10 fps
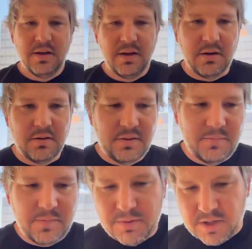
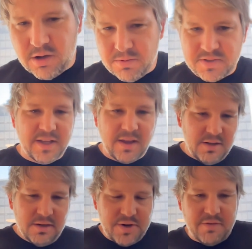maybe not always, like
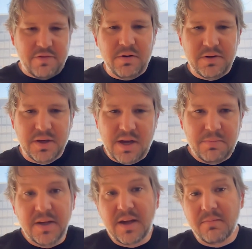literally everyone in the
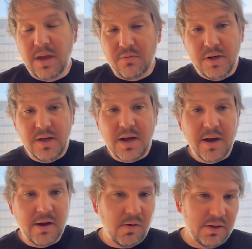company can make really
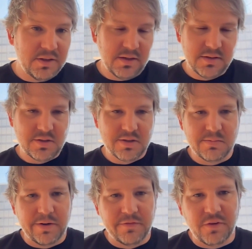high quality decisions
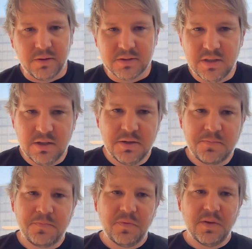by default,
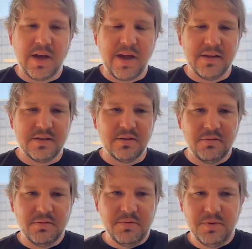and
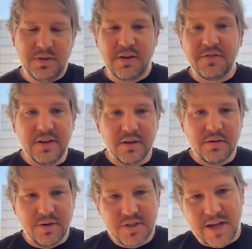so we definitely
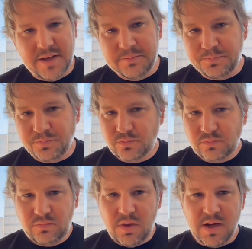encourage that,
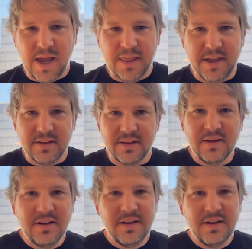and then